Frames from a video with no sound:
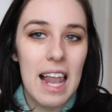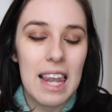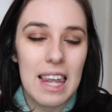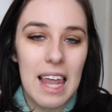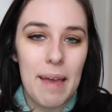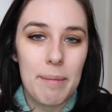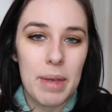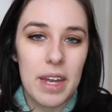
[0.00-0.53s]

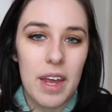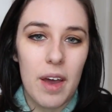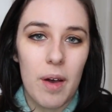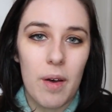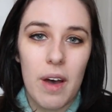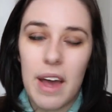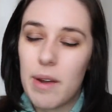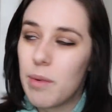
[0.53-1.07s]
let me
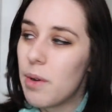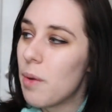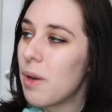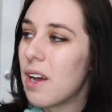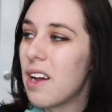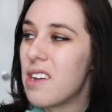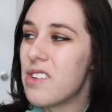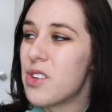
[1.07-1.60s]
know. I don't know
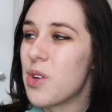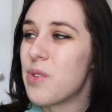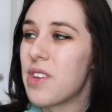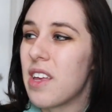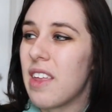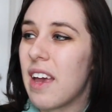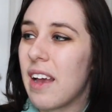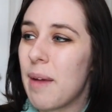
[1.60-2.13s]
what kind of shows
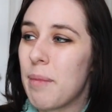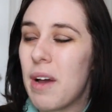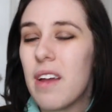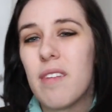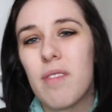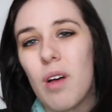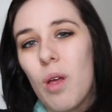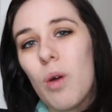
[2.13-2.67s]
I like. I'm
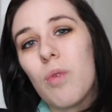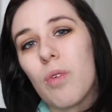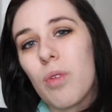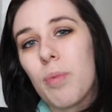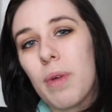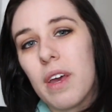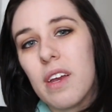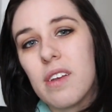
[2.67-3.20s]
kind of all over
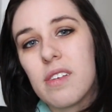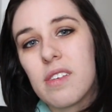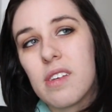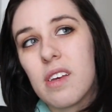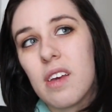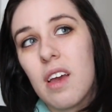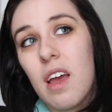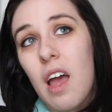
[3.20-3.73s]
the place.
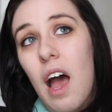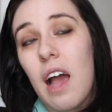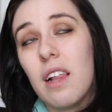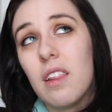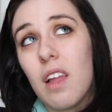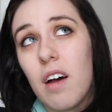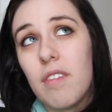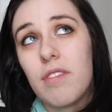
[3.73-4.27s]
I
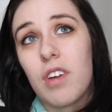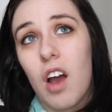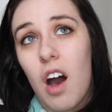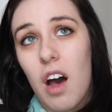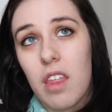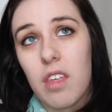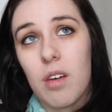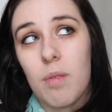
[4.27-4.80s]
loved
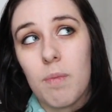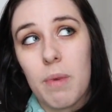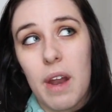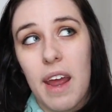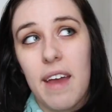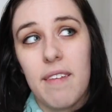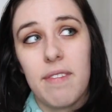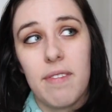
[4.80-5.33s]
Gotham, but
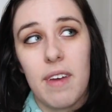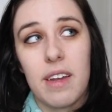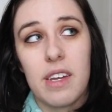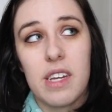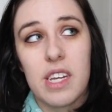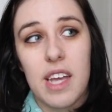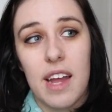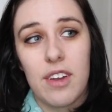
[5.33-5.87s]
I
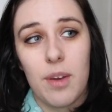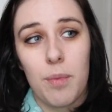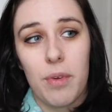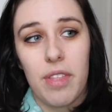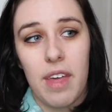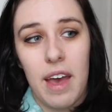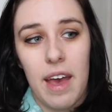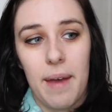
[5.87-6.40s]
need to catch up
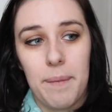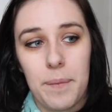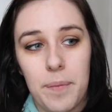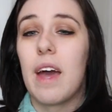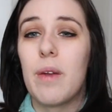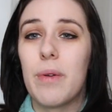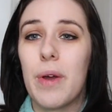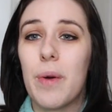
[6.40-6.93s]
with that.
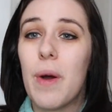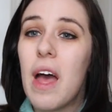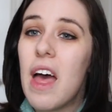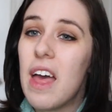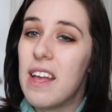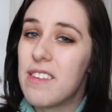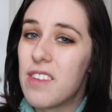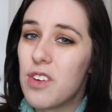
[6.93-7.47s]
I don't know.
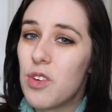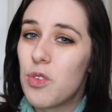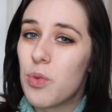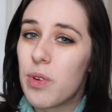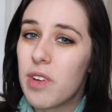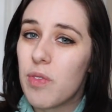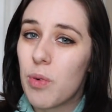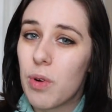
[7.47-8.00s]
Is the new
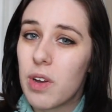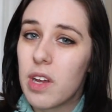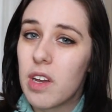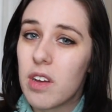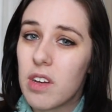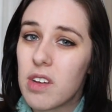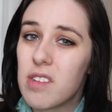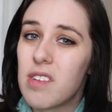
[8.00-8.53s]
24 any
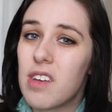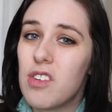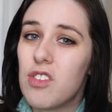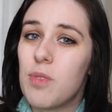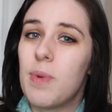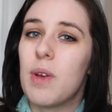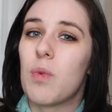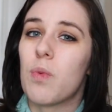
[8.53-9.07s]
good? Because I
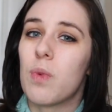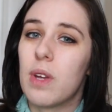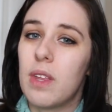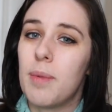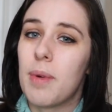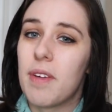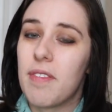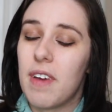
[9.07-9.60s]
used to be a
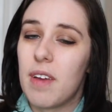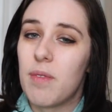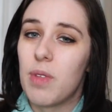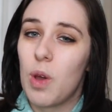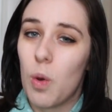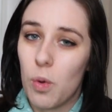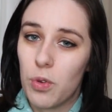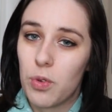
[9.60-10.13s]
really big fan of
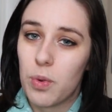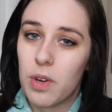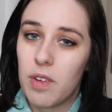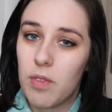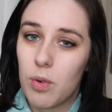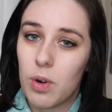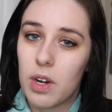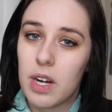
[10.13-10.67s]
the old
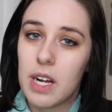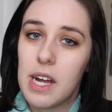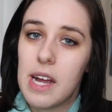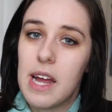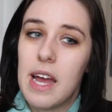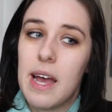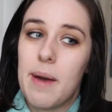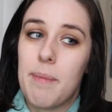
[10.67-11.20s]
24,
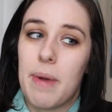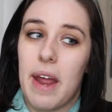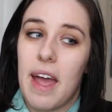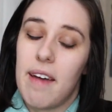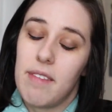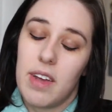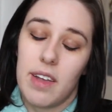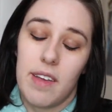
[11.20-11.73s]
but I
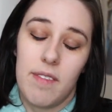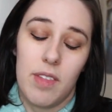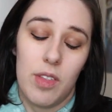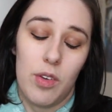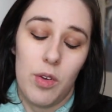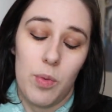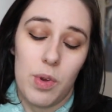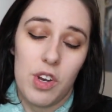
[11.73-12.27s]
have not given
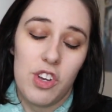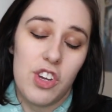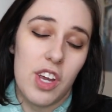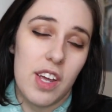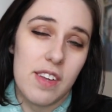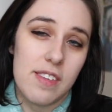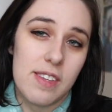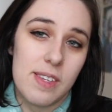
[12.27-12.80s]
the new one a
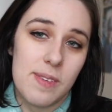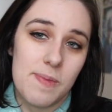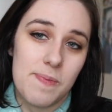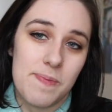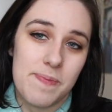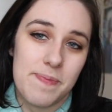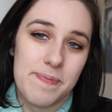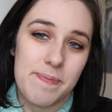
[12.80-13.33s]
chance
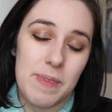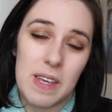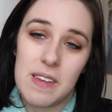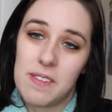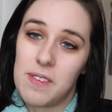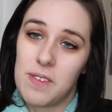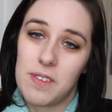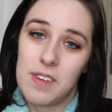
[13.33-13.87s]

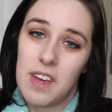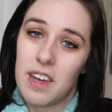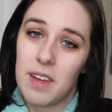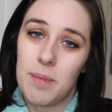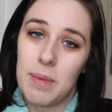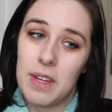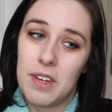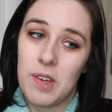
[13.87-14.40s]
because there's not
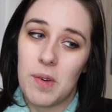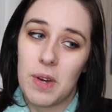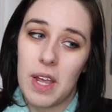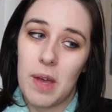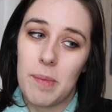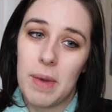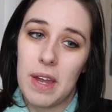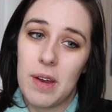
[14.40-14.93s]
going to be a
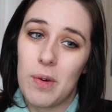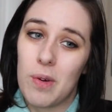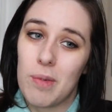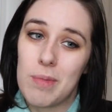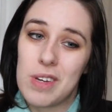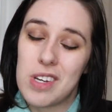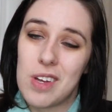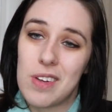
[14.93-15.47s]
Tony Almeida
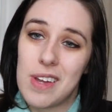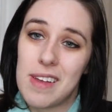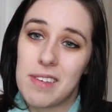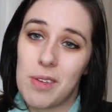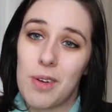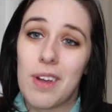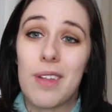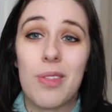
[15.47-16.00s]
or Michelle
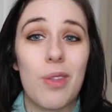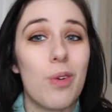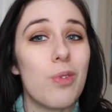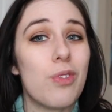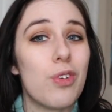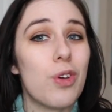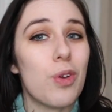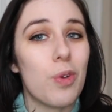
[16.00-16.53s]
Dessler, and
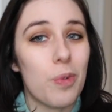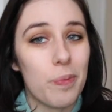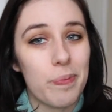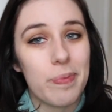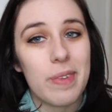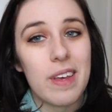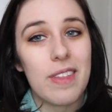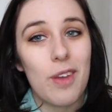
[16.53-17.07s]
those two,
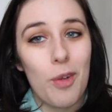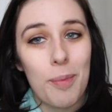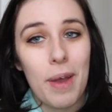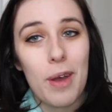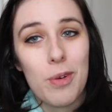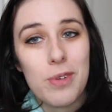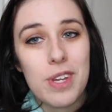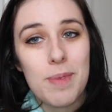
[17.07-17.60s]
they're
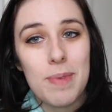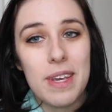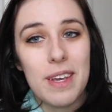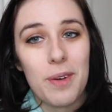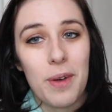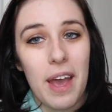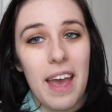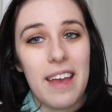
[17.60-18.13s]
my
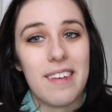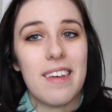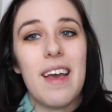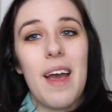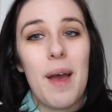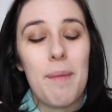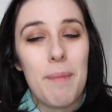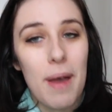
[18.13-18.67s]
OTP, okay?
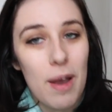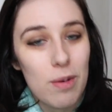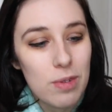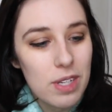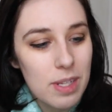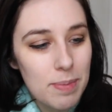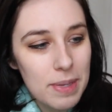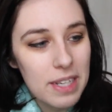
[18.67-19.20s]
My
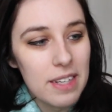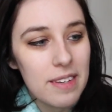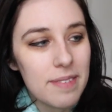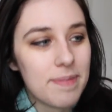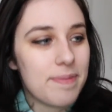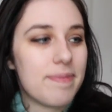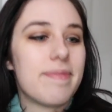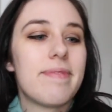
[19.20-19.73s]

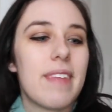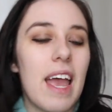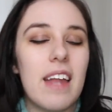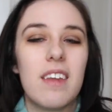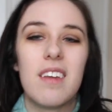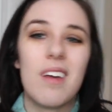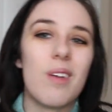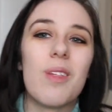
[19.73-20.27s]
OTP.
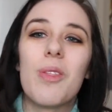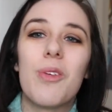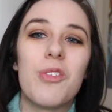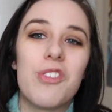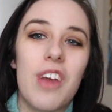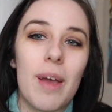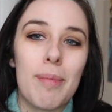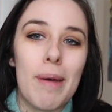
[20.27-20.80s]
And you know, then
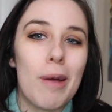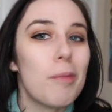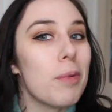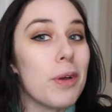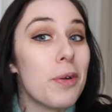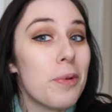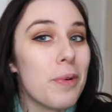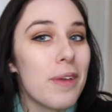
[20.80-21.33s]
there's Jack Bauer,
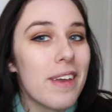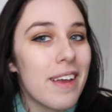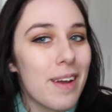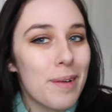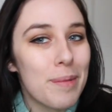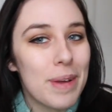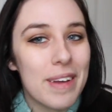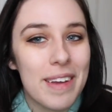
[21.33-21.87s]
but who really
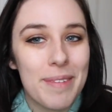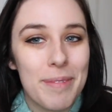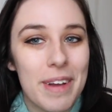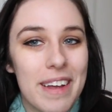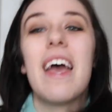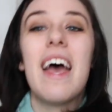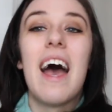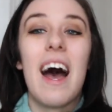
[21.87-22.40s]
cared about him,
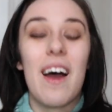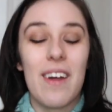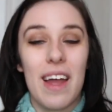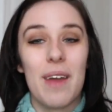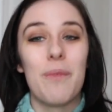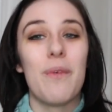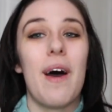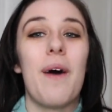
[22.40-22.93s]
right? All
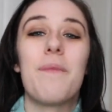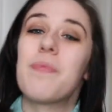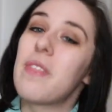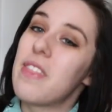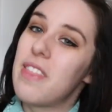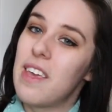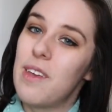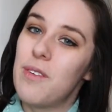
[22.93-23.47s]
right, well,
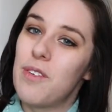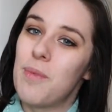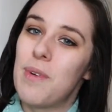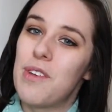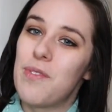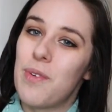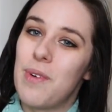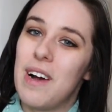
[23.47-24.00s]
thank you so
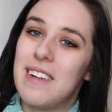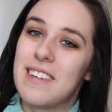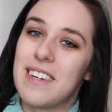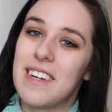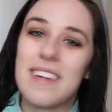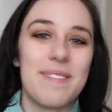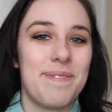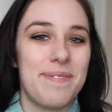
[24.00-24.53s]
much for
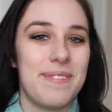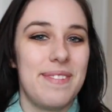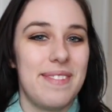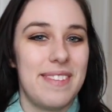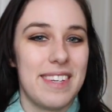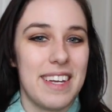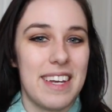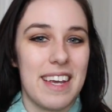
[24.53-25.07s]
watching.
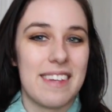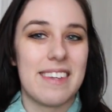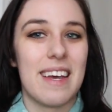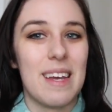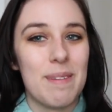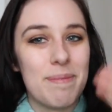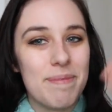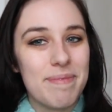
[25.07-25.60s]
See you next
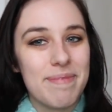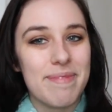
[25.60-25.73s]
time.